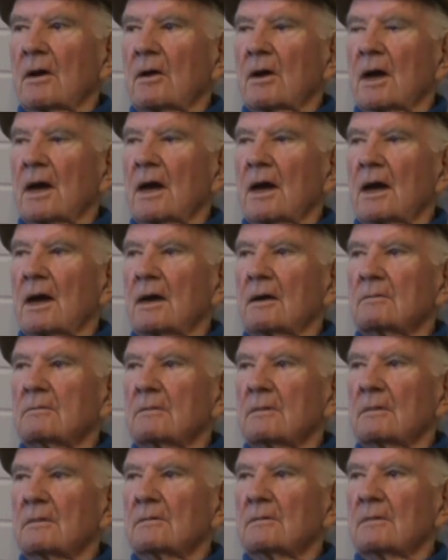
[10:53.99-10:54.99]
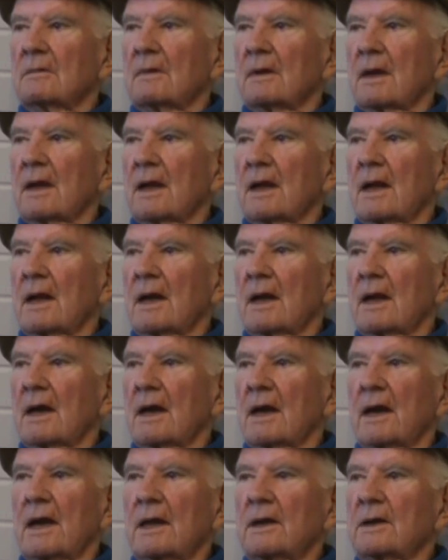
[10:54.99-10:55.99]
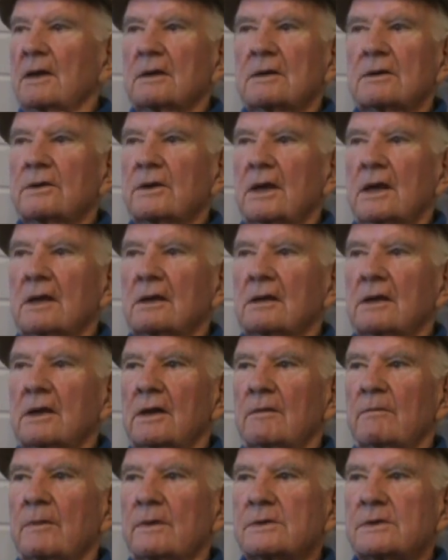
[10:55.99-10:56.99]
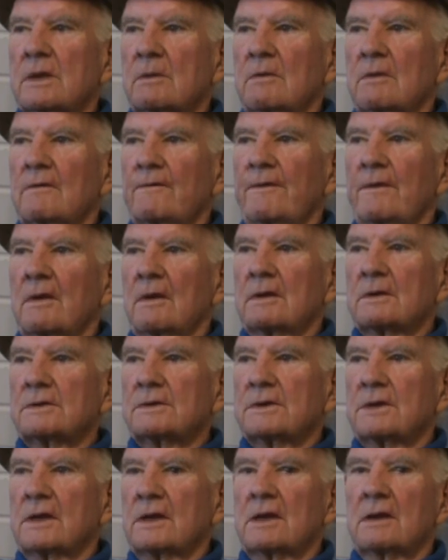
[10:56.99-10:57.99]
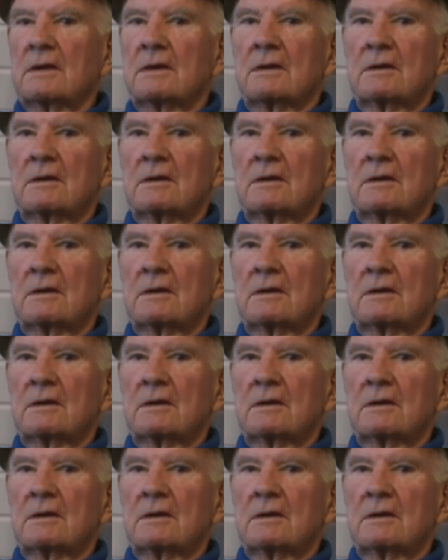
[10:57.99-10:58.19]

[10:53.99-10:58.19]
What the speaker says: I didn't take leave, but some of the fellows did.